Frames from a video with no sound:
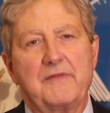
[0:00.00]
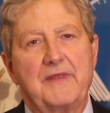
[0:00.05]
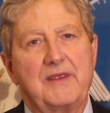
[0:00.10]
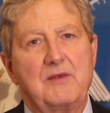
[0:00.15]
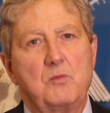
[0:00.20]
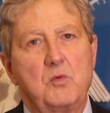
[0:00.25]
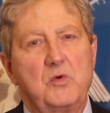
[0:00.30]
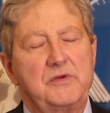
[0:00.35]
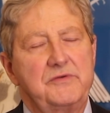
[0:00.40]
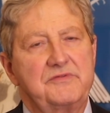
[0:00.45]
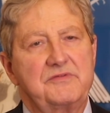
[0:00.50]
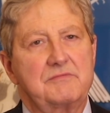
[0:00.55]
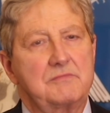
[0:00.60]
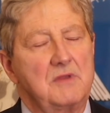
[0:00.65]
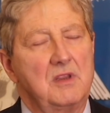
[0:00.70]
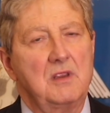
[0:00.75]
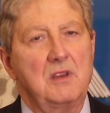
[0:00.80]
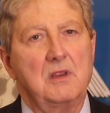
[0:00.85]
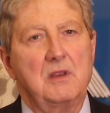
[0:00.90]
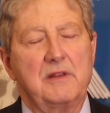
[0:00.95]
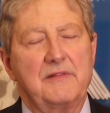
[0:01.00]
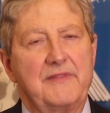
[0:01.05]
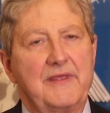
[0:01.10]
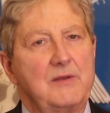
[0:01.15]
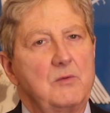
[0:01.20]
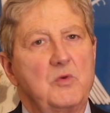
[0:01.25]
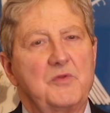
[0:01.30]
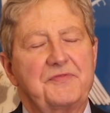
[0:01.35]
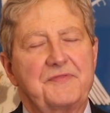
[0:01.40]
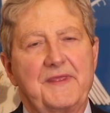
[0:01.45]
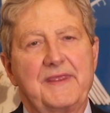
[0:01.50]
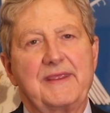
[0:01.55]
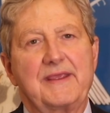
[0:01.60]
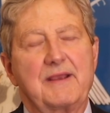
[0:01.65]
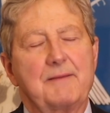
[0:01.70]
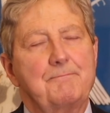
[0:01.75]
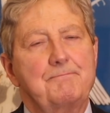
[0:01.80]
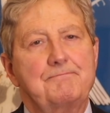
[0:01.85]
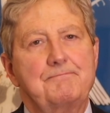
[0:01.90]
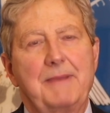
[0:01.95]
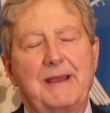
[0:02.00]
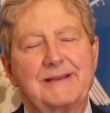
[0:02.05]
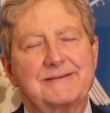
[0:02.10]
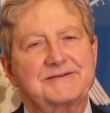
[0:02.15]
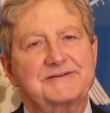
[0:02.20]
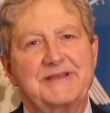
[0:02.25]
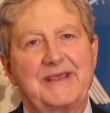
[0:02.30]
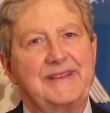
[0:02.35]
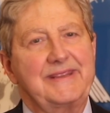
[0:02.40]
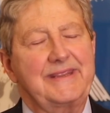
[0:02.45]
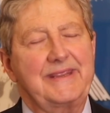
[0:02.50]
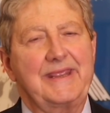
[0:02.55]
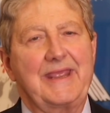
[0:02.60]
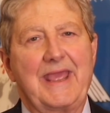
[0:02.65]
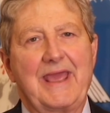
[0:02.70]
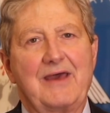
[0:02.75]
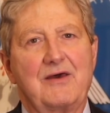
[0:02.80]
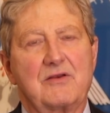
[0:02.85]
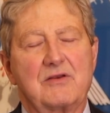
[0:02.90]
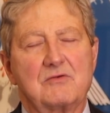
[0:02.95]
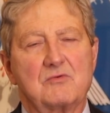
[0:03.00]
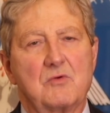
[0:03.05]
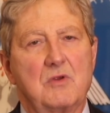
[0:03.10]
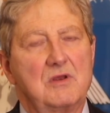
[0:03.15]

they would think about taking out